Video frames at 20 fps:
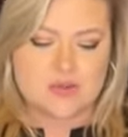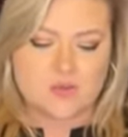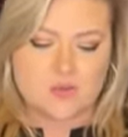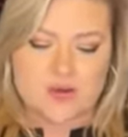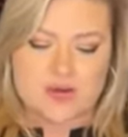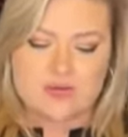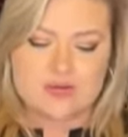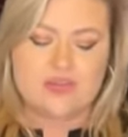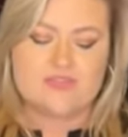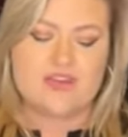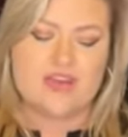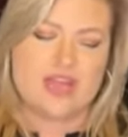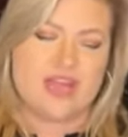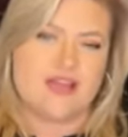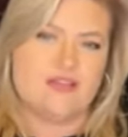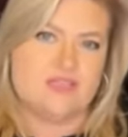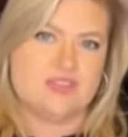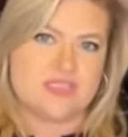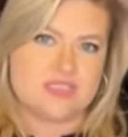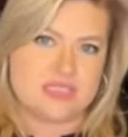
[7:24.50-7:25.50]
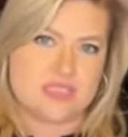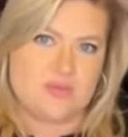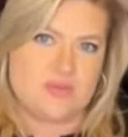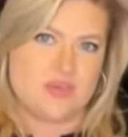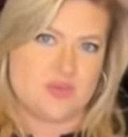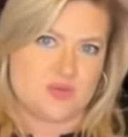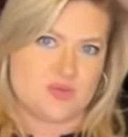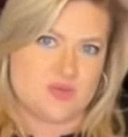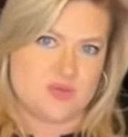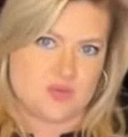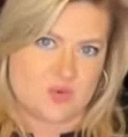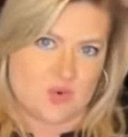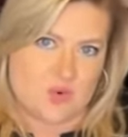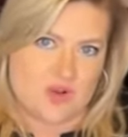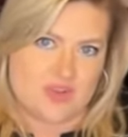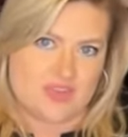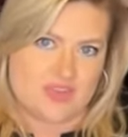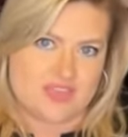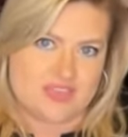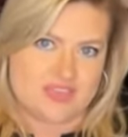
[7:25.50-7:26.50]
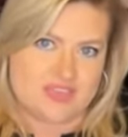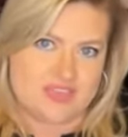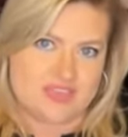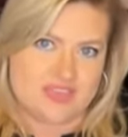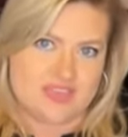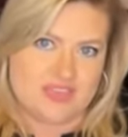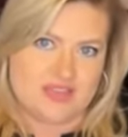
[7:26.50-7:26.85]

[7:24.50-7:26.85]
We don't even have the CBO score on this.